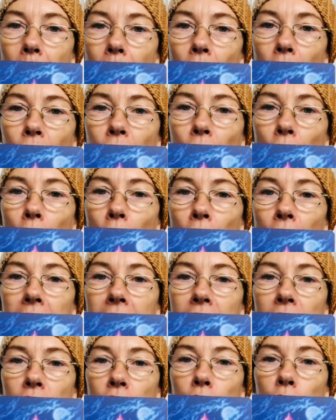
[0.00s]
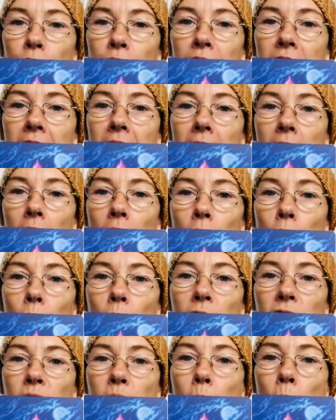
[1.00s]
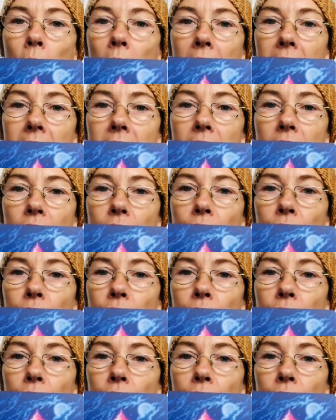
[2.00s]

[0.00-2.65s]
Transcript: of orange, of yellow, of white, of